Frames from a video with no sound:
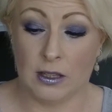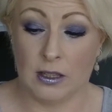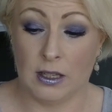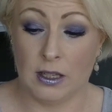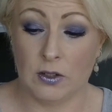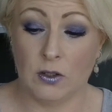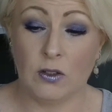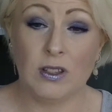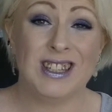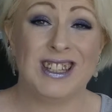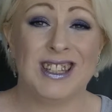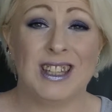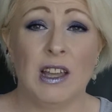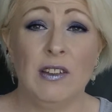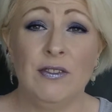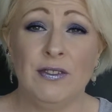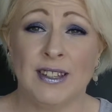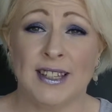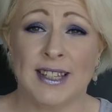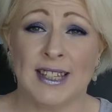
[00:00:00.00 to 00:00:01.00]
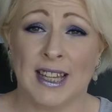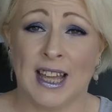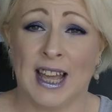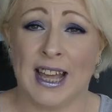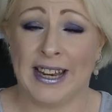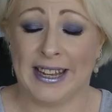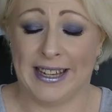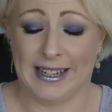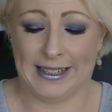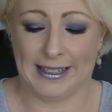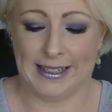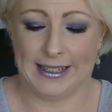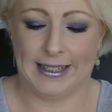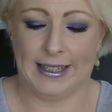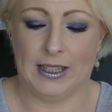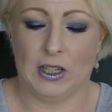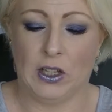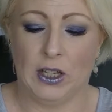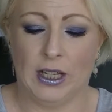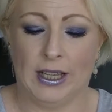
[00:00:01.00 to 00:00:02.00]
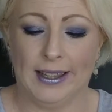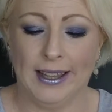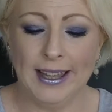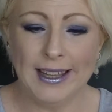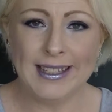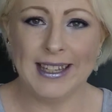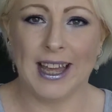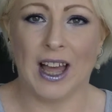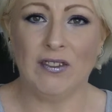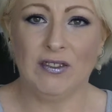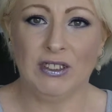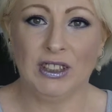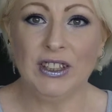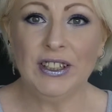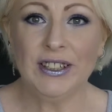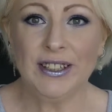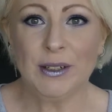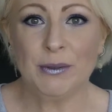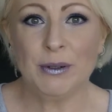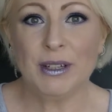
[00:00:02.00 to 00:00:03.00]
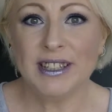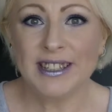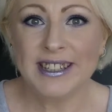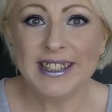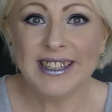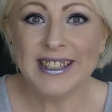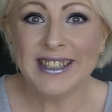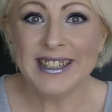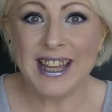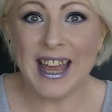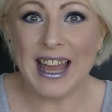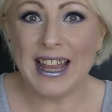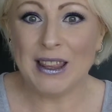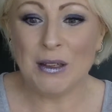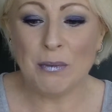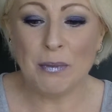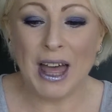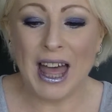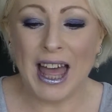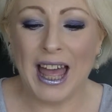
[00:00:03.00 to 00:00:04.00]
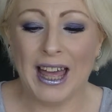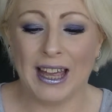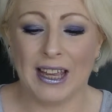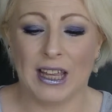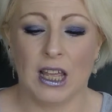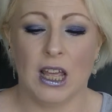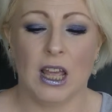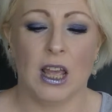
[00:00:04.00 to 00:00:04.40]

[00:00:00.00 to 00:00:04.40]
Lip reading: there's all the stuff inside it. So let's have a look at what's inside the bag.